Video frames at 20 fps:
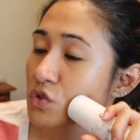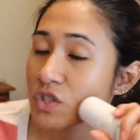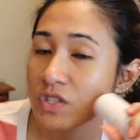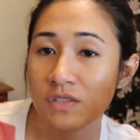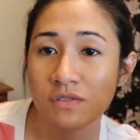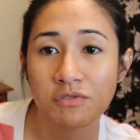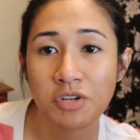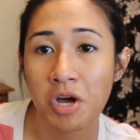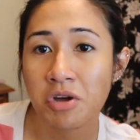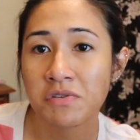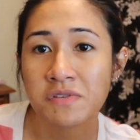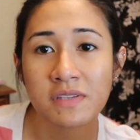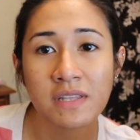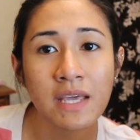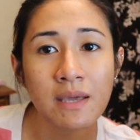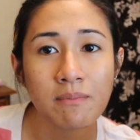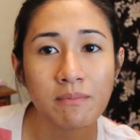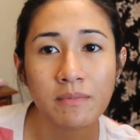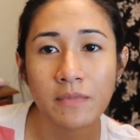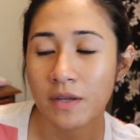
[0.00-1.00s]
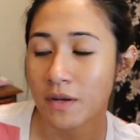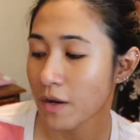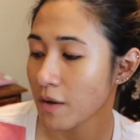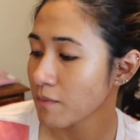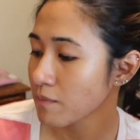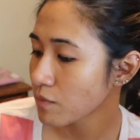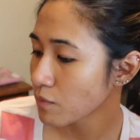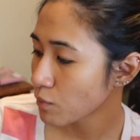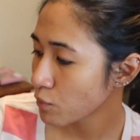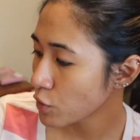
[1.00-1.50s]
just go to sleep, you
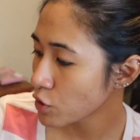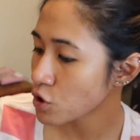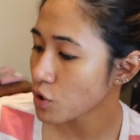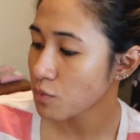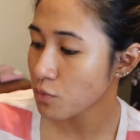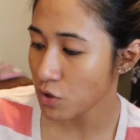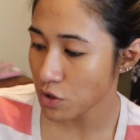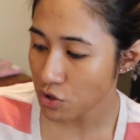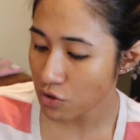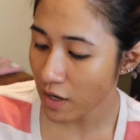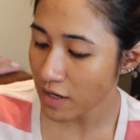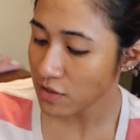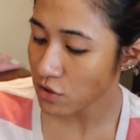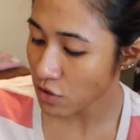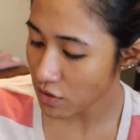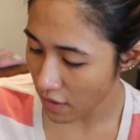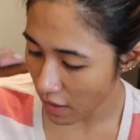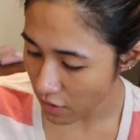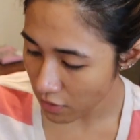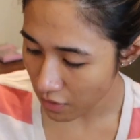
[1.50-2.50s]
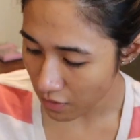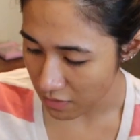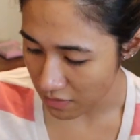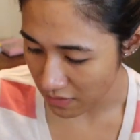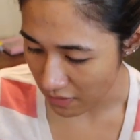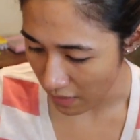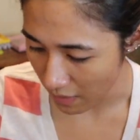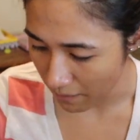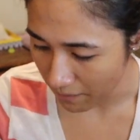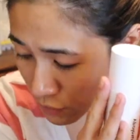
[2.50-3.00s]
know? Put your moisturizer, then go to
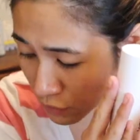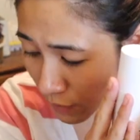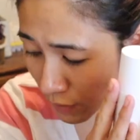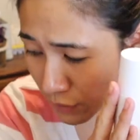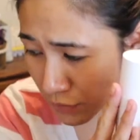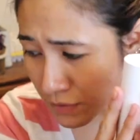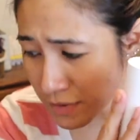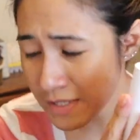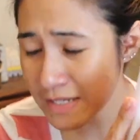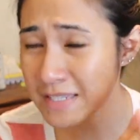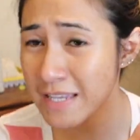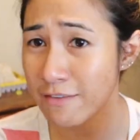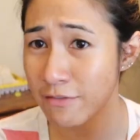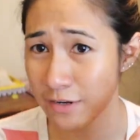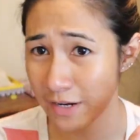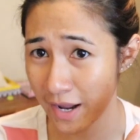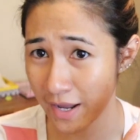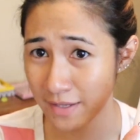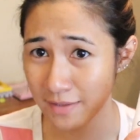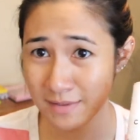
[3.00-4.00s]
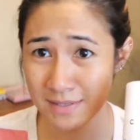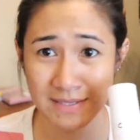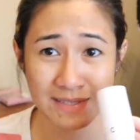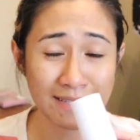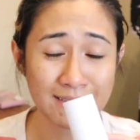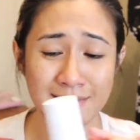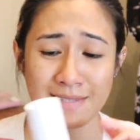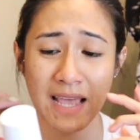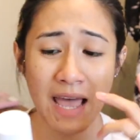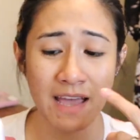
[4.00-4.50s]
sleep. So I use this every night
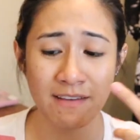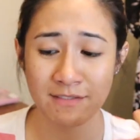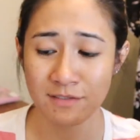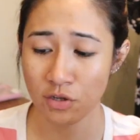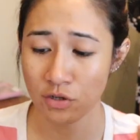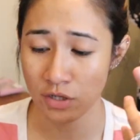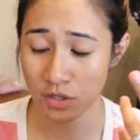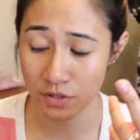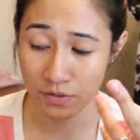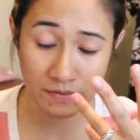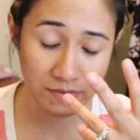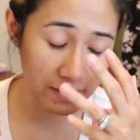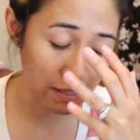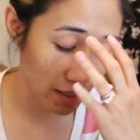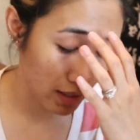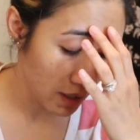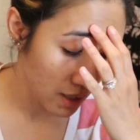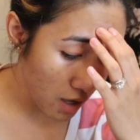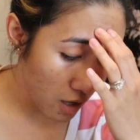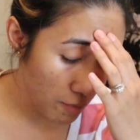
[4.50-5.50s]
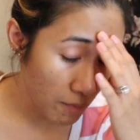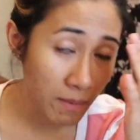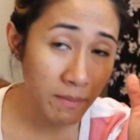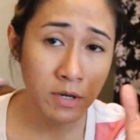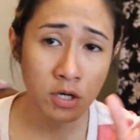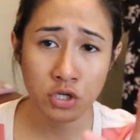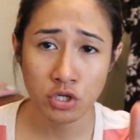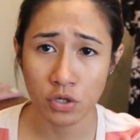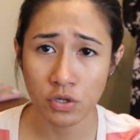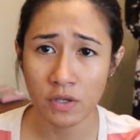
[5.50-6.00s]
since I've started using it. I'm
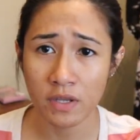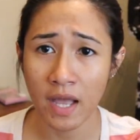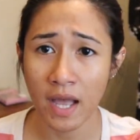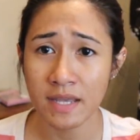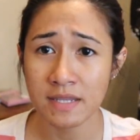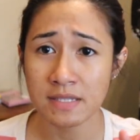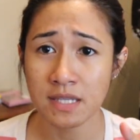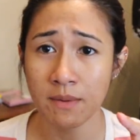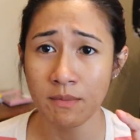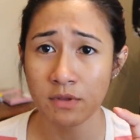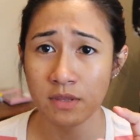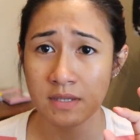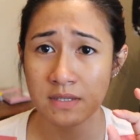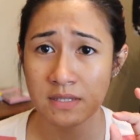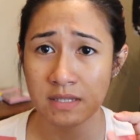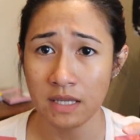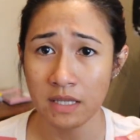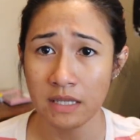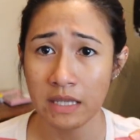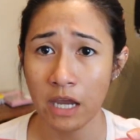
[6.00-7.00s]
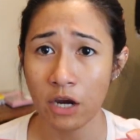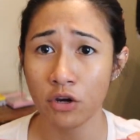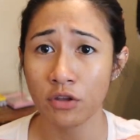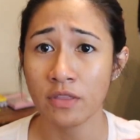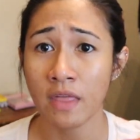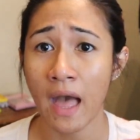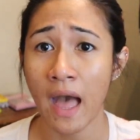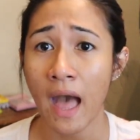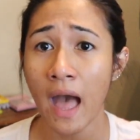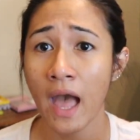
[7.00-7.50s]
going to show you guys some of the skincare
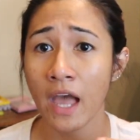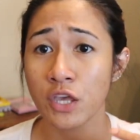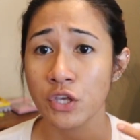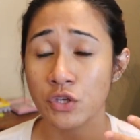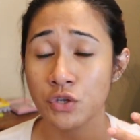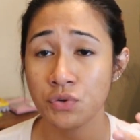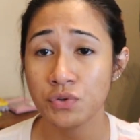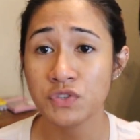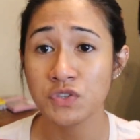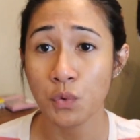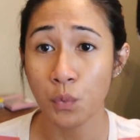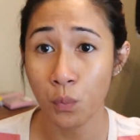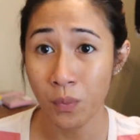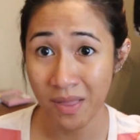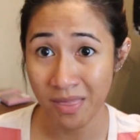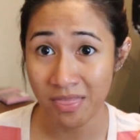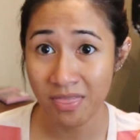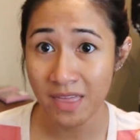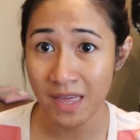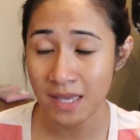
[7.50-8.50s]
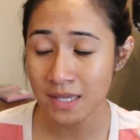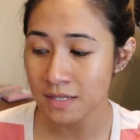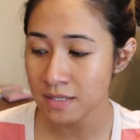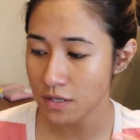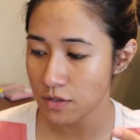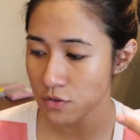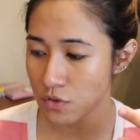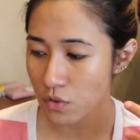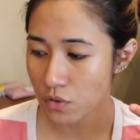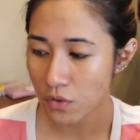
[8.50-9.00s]
that I use with this
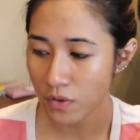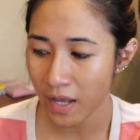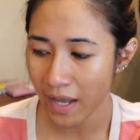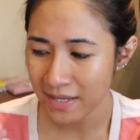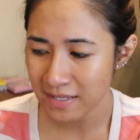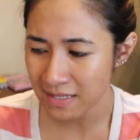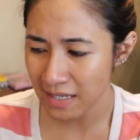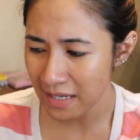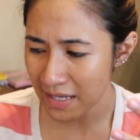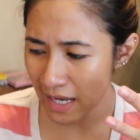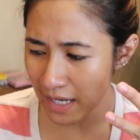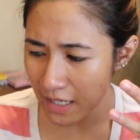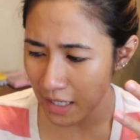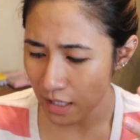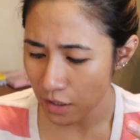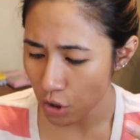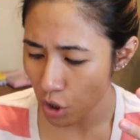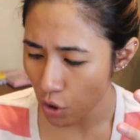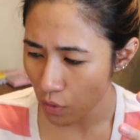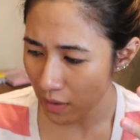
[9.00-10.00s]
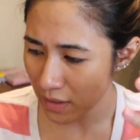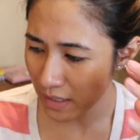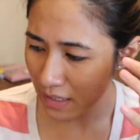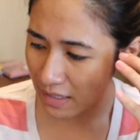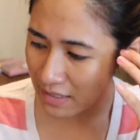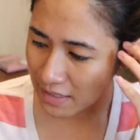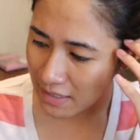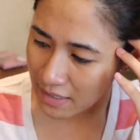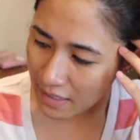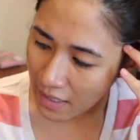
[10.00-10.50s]
so you guys can kind of know an
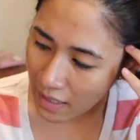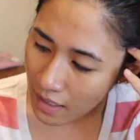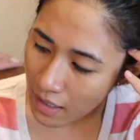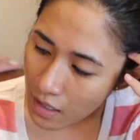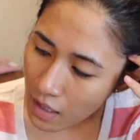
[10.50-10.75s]
idea